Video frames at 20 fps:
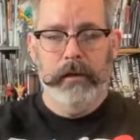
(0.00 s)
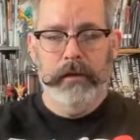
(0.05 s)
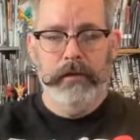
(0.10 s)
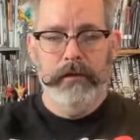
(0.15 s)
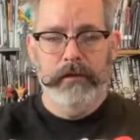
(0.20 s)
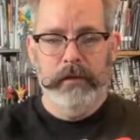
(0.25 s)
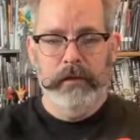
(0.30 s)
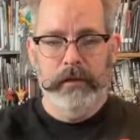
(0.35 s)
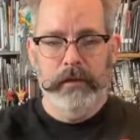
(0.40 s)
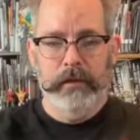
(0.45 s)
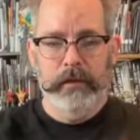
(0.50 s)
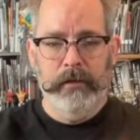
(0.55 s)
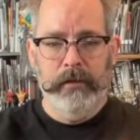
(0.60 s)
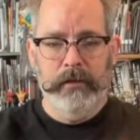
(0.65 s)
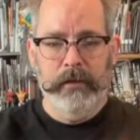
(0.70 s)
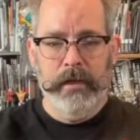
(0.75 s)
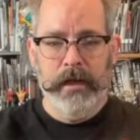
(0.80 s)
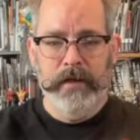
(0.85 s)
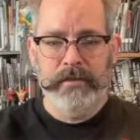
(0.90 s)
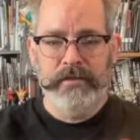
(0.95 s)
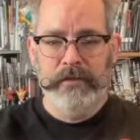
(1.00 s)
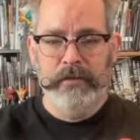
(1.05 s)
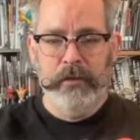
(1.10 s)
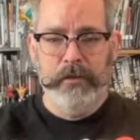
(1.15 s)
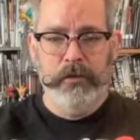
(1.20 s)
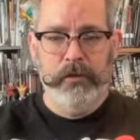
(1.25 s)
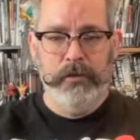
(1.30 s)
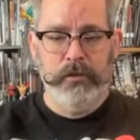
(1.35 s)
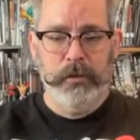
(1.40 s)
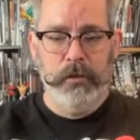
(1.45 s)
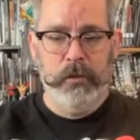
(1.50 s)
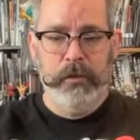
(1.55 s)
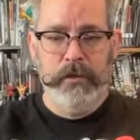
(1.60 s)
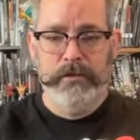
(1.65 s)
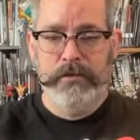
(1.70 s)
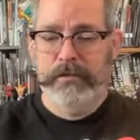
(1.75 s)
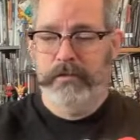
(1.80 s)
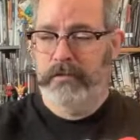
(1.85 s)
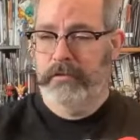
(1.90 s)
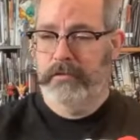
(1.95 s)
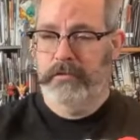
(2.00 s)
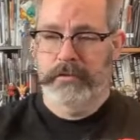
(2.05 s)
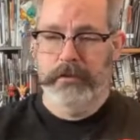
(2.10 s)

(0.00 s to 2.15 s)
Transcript: And lots of other toys.